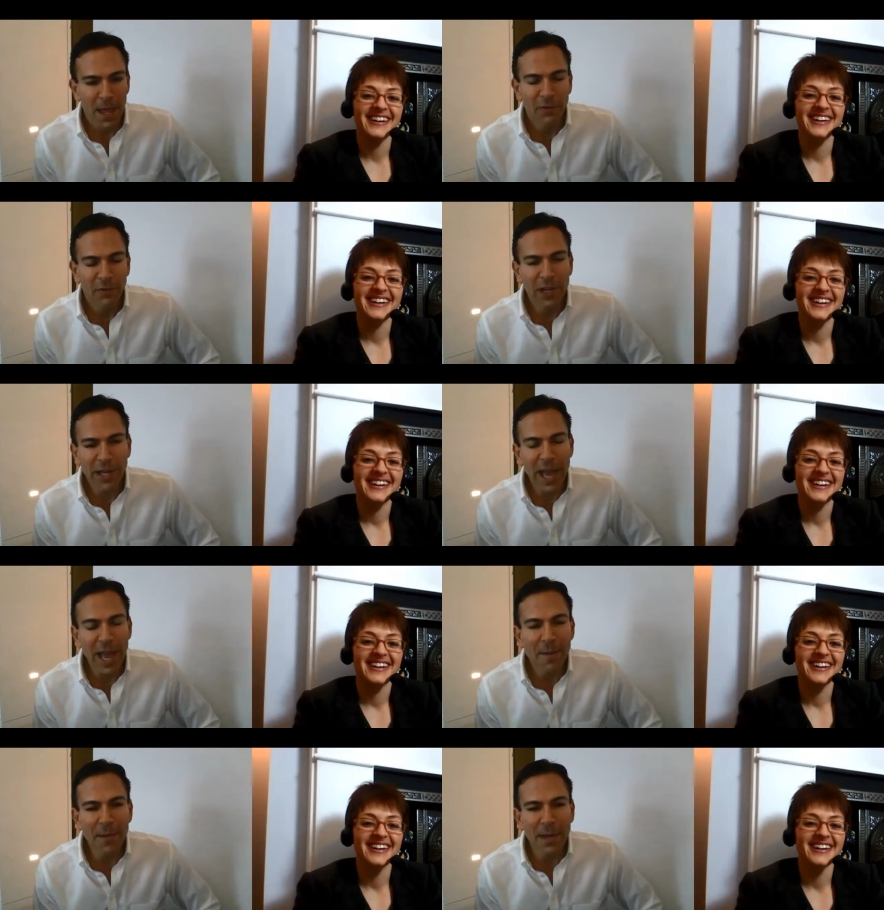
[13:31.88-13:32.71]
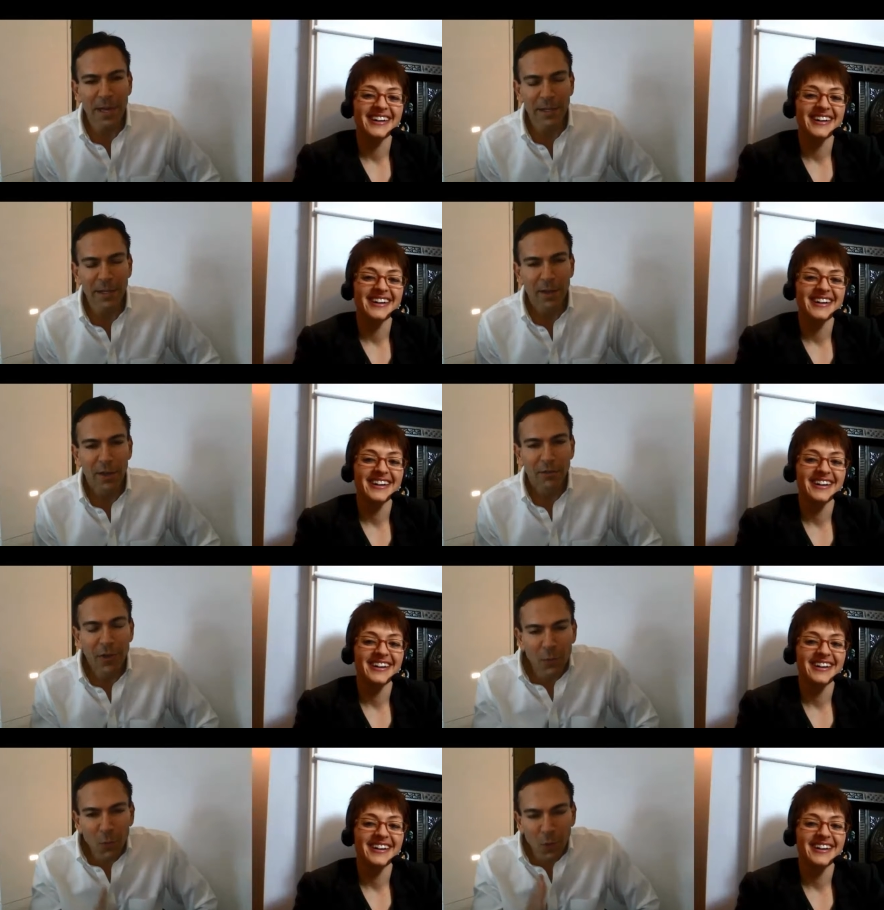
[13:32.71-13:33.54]
Speaker 1: She came in,
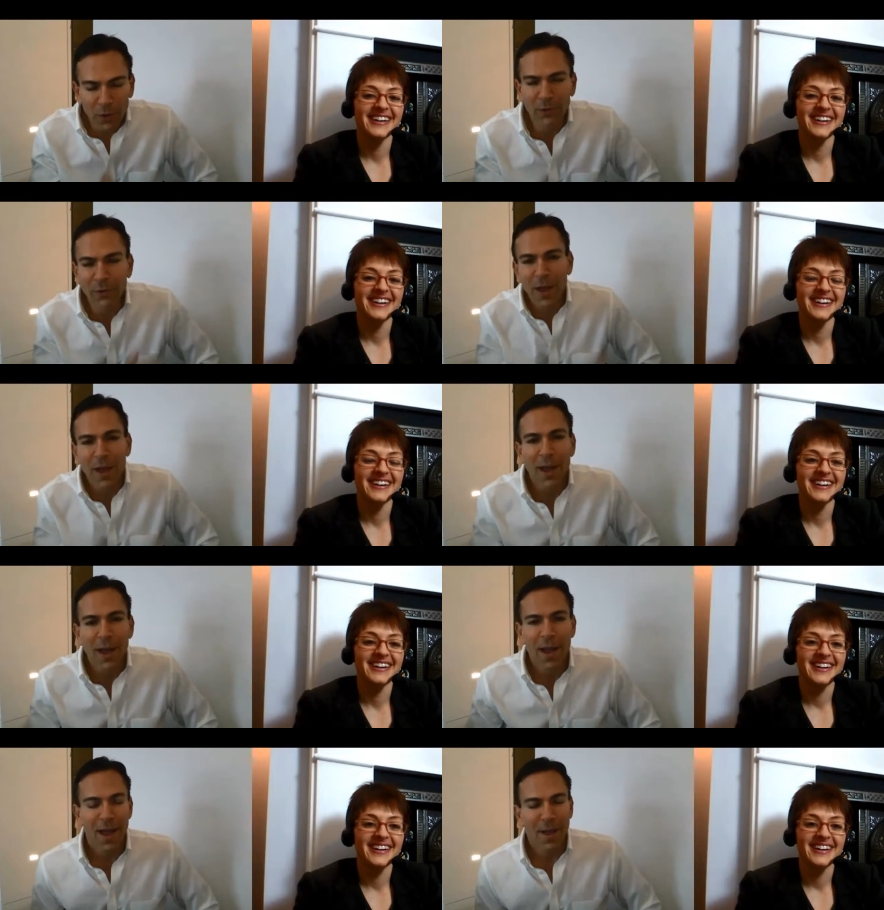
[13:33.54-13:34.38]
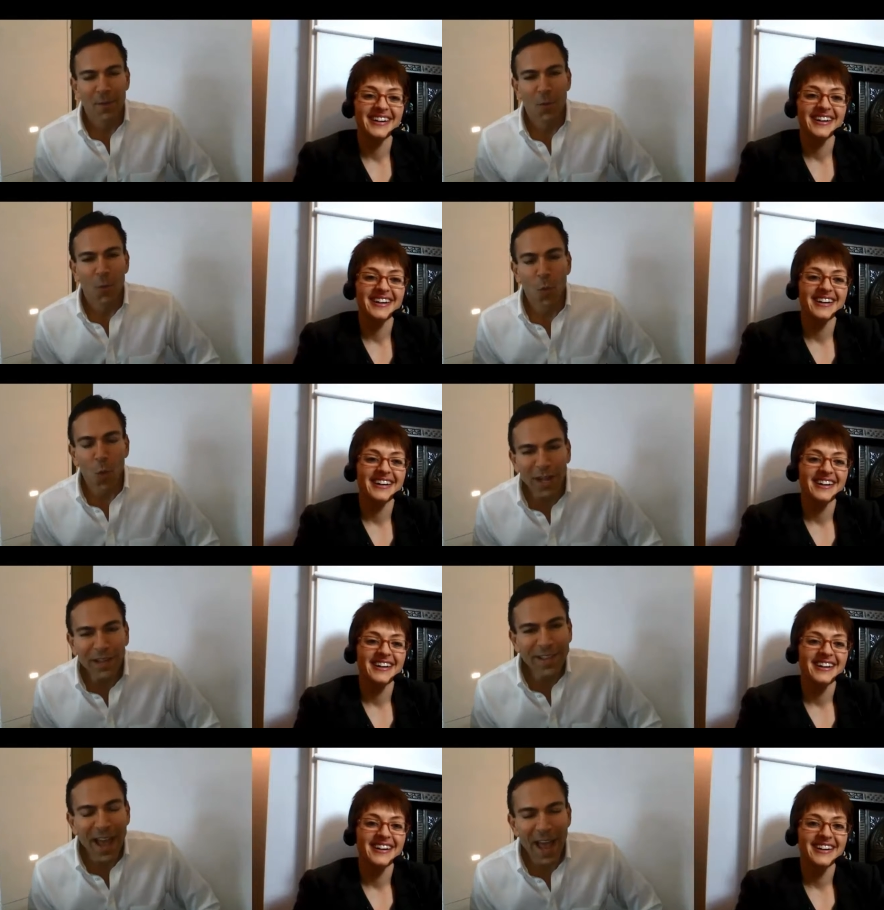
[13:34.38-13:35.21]
she worked
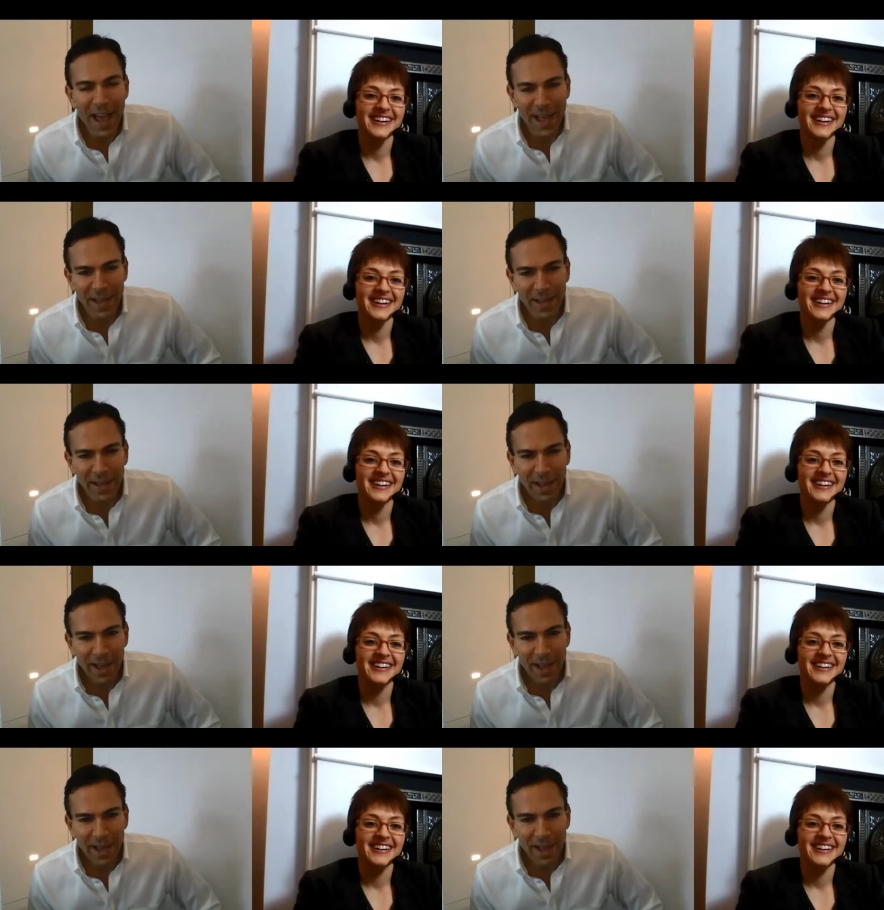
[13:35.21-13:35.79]
one day.